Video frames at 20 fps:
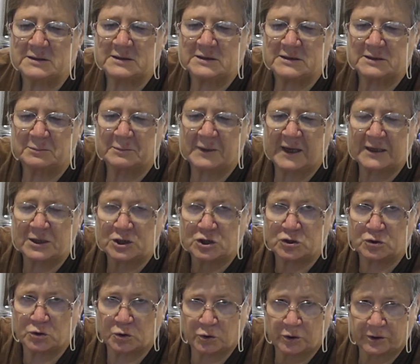to make
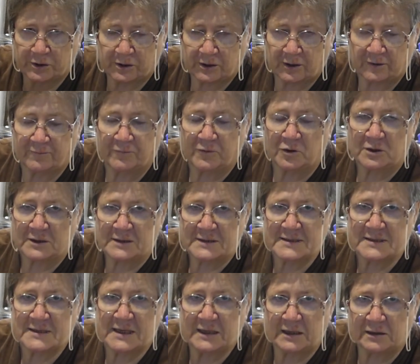sure that I've got a
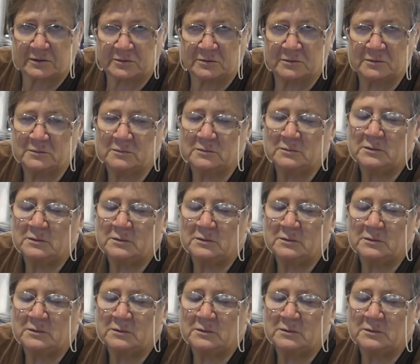seal,